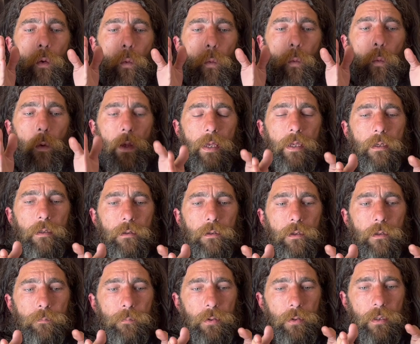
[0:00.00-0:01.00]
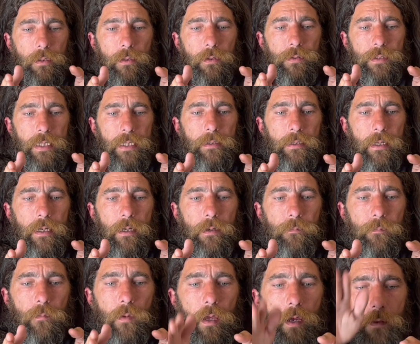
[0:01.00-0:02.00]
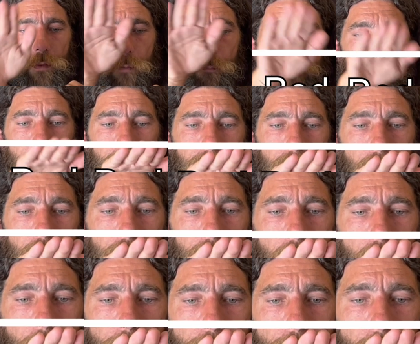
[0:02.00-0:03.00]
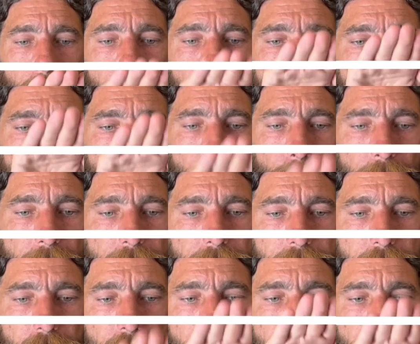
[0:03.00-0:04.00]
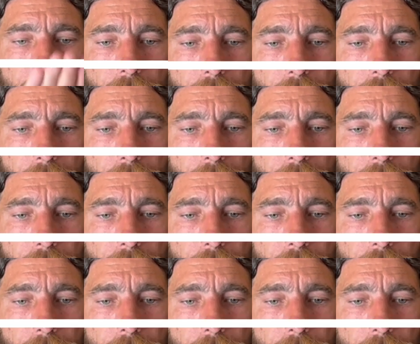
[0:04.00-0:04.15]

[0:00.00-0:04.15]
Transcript: when you're putting those in there, the bed's on top. The bed's going to